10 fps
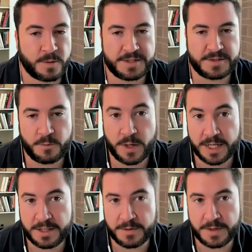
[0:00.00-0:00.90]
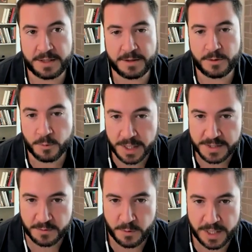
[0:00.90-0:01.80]
the rights of way do you need new
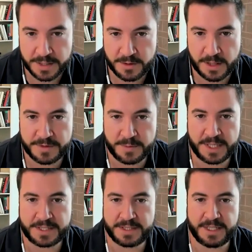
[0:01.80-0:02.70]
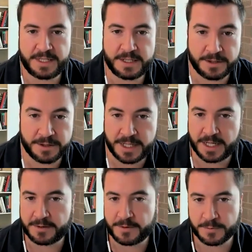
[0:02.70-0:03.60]
rights of way do you have to basically clear
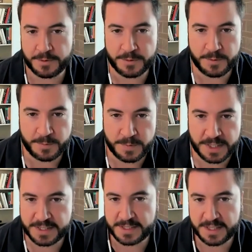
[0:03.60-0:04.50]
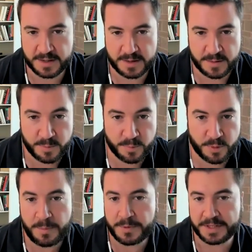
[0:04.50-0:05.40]
cut through existing
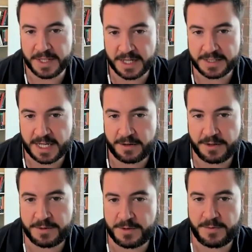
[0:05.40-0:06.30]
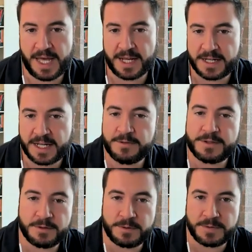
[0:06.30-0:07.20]
property lines. How do you do that? Can
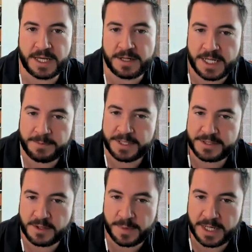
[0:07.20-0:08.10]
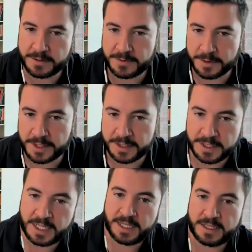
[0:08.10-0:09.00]
you do it without an eminent domain
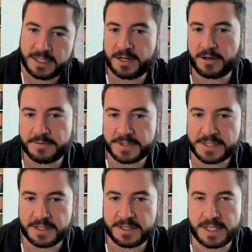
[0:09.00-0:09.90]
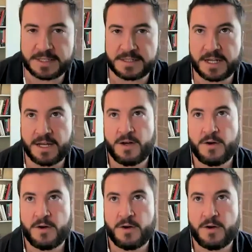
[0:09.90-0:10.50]
authority? Then all of a sudden it's,